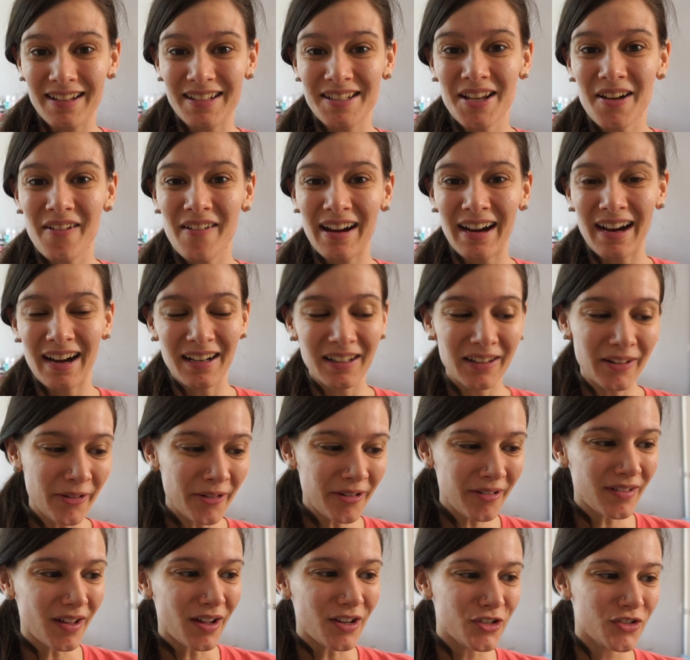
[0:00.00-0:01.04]
so I got a load
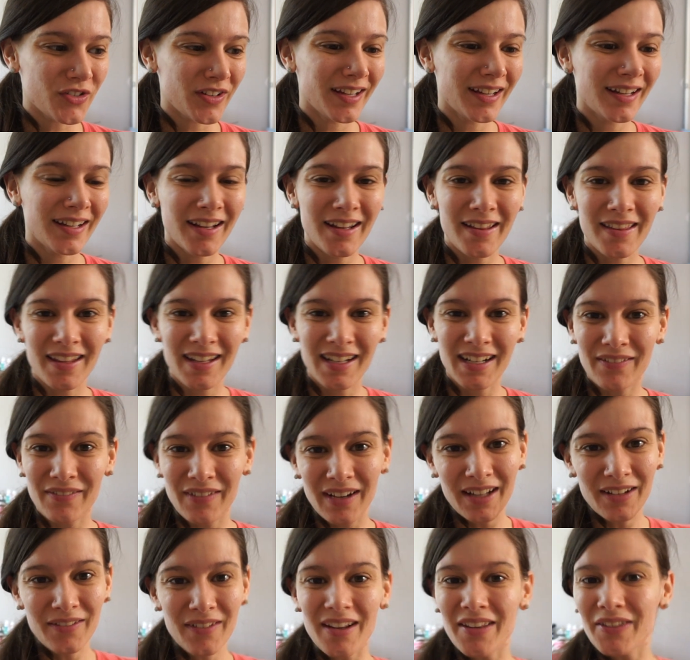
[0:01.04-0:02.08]
of laundry in, and then I
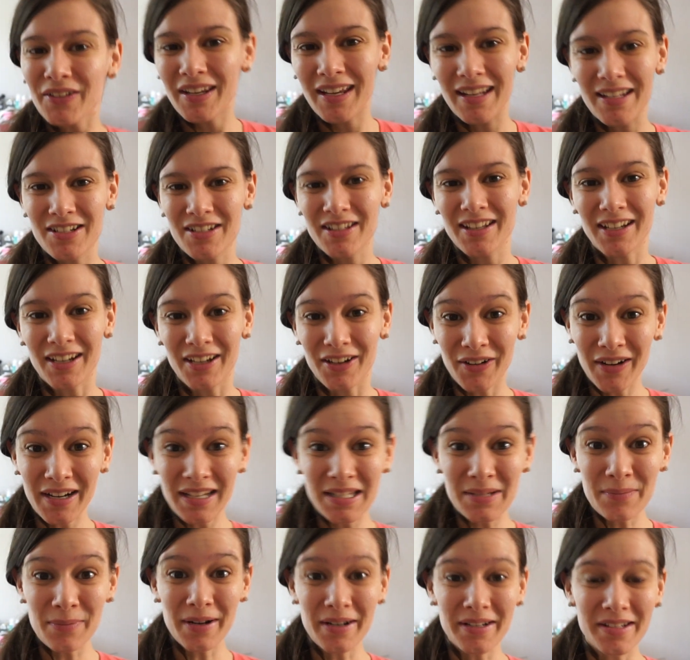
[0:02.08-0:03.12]
ran around the kitchen like a
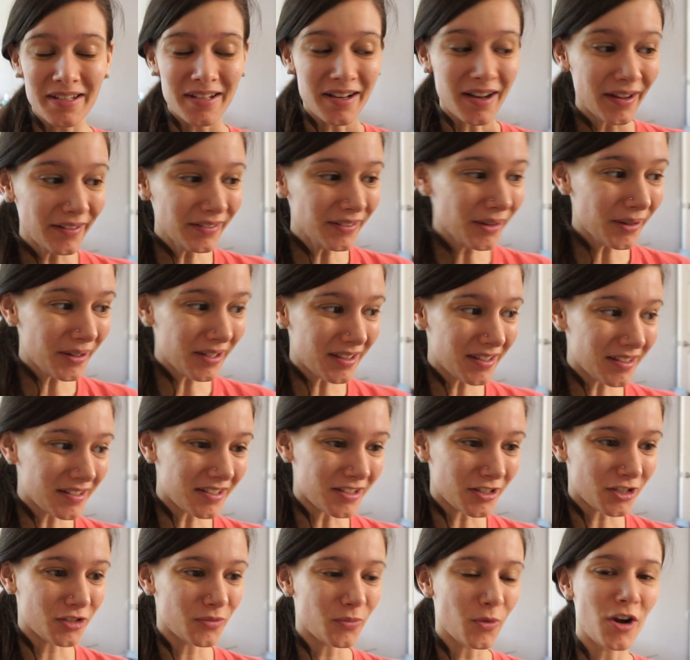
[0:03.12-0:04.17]
crazy person, unloading the
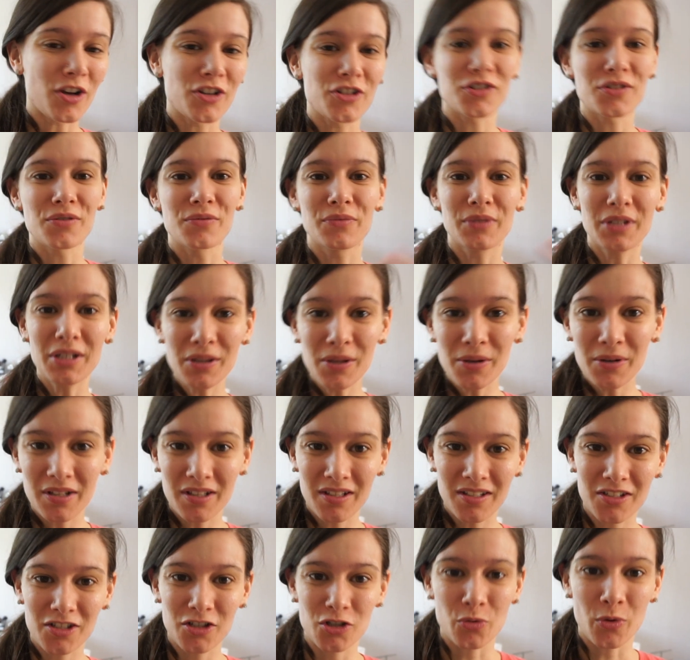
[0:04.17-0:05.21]
dishwasher, reloading
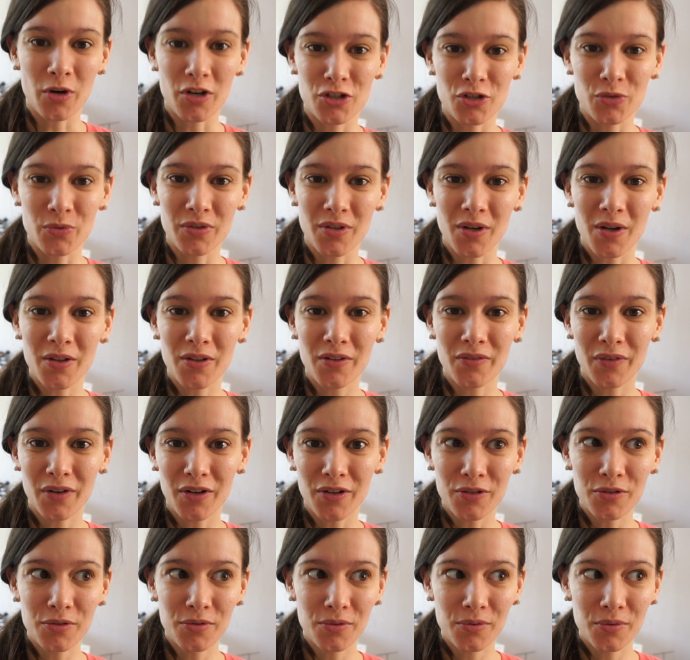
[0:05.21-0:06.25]
the dishwasher with all of
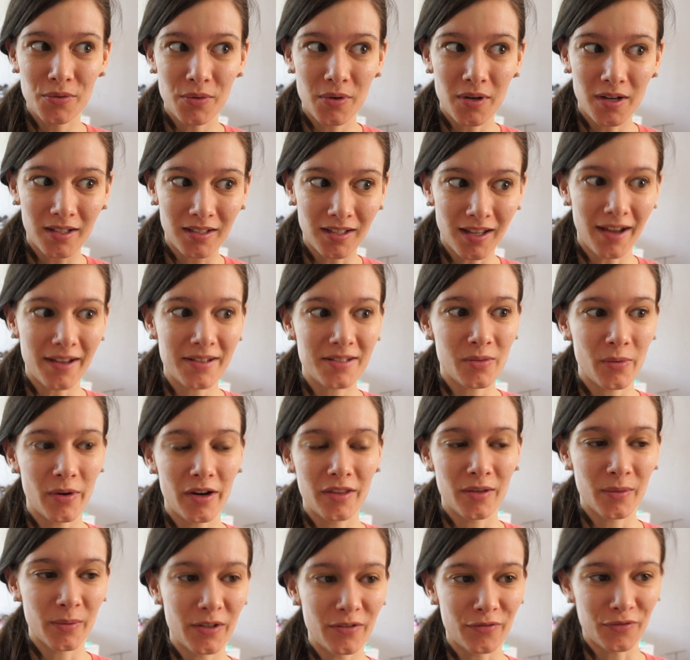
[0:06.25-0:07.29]
our new glassware
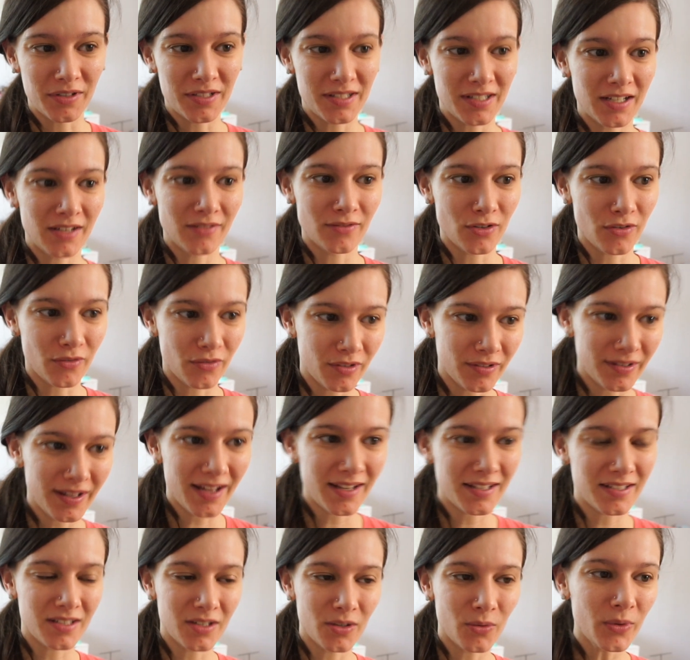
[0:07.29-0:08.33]
that we've received over the
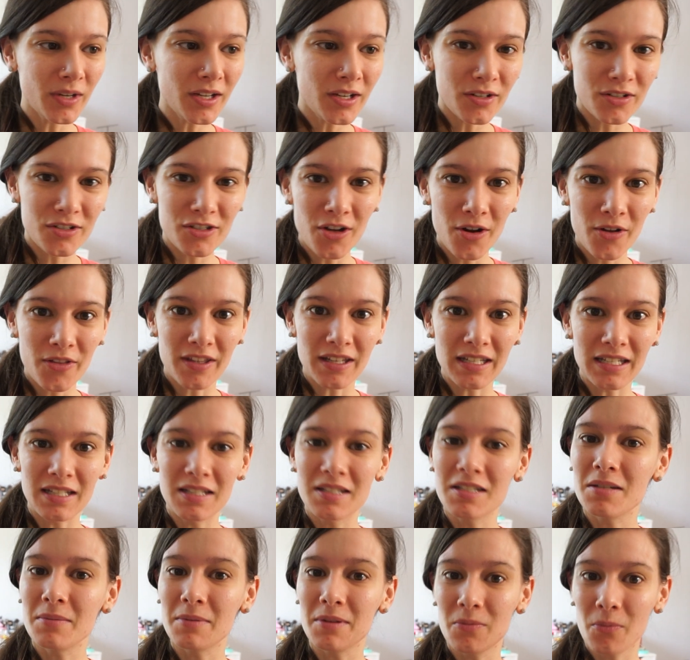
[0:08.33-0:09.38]
last like week or so that
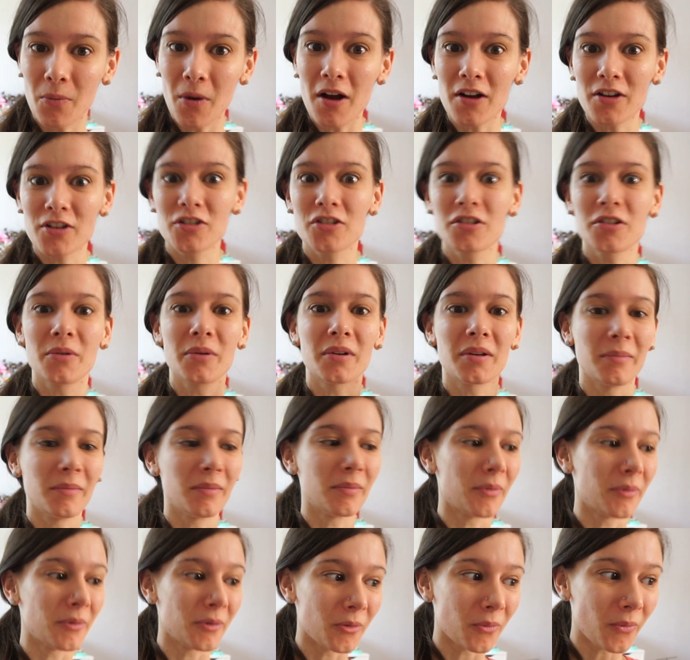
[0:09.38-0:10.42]
needs to be washed so it can
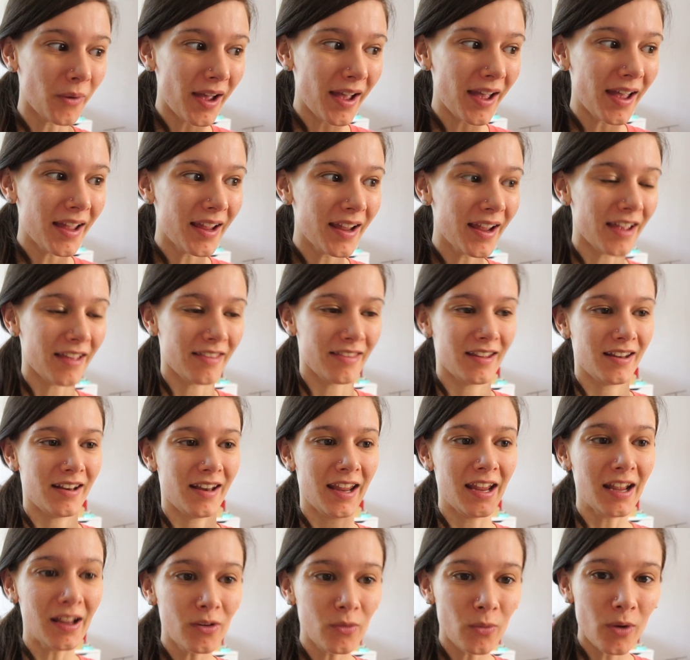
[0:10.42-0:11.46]
be put away, and then
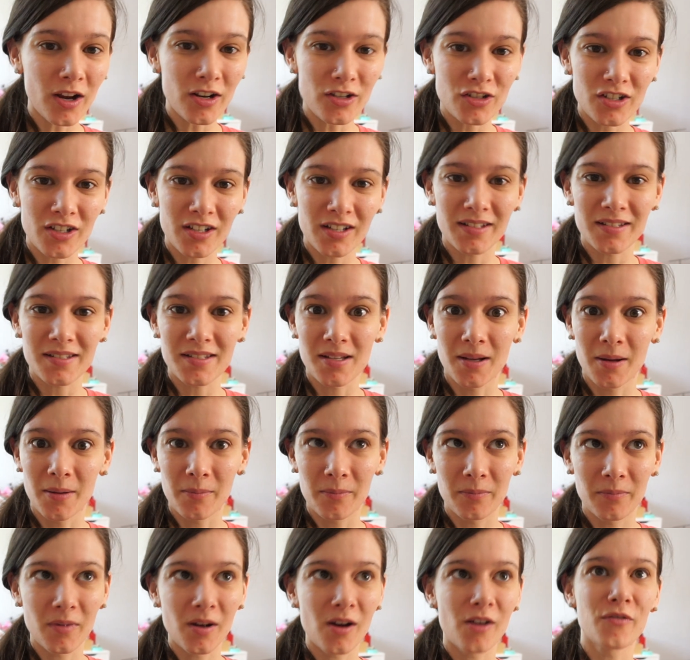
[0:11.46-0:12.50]
hand washing
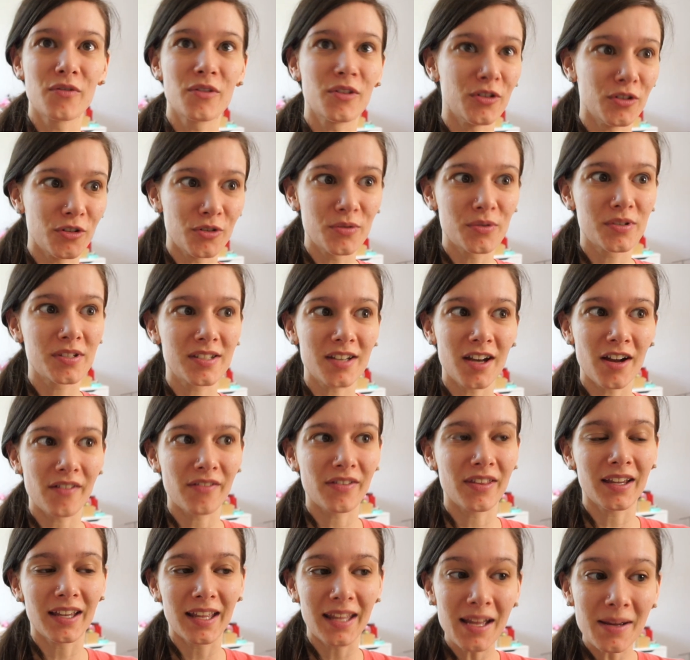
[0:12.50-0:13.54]
some of the new stuff
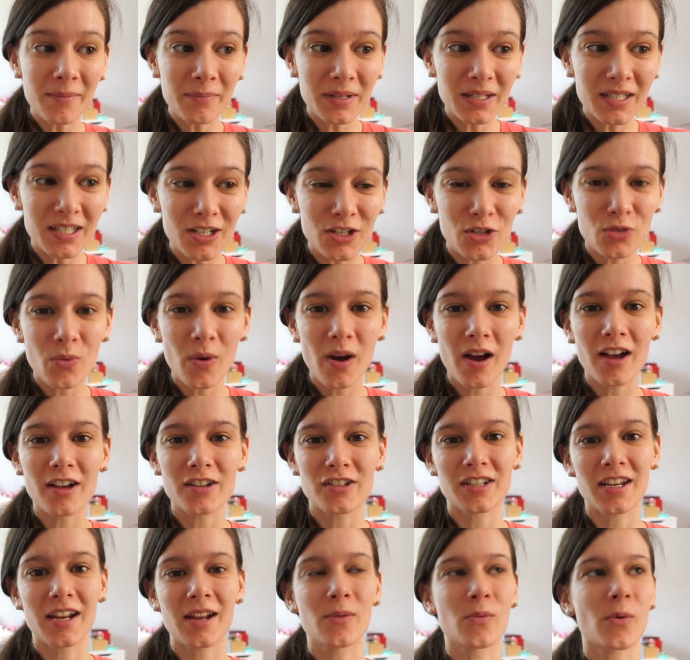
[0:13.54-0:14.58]
that can't be
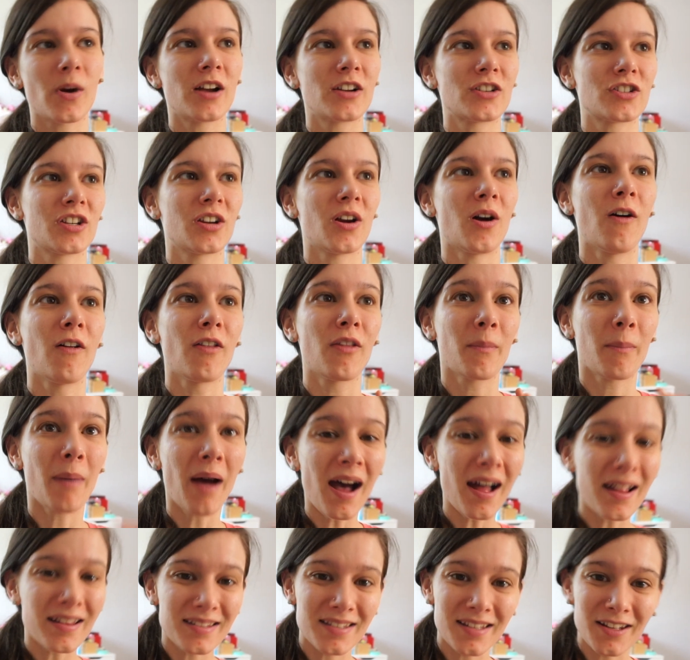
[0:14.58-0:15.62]
dishwashed, hand washing all the
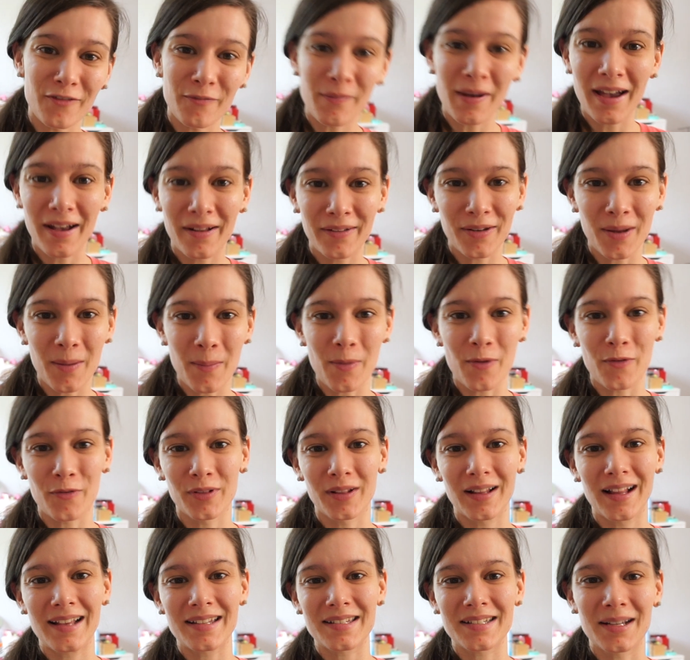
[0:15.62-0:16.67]
pots that have piled up over the
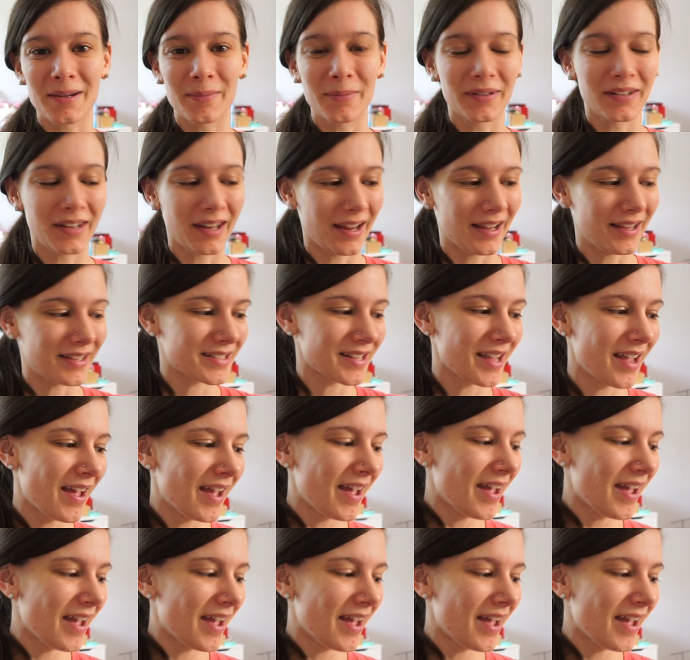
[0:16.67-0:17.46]
last couple days.